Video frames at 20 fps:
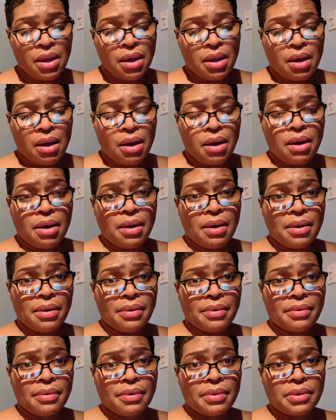Uh,
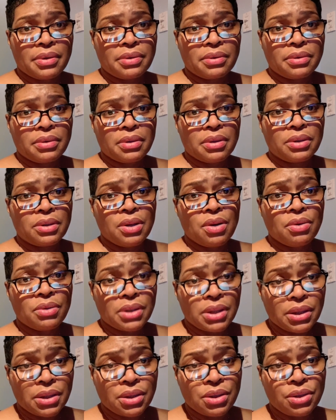
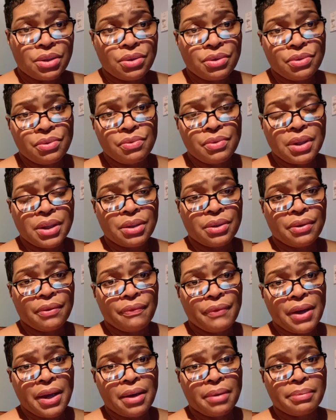Condolences to you and your
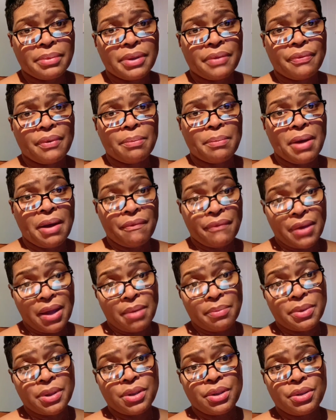family, from my family
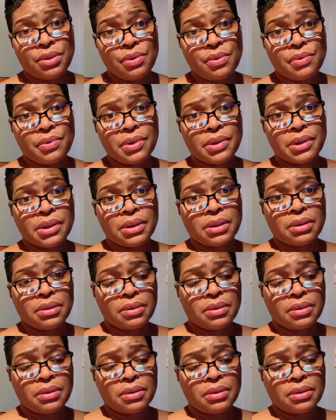to yours.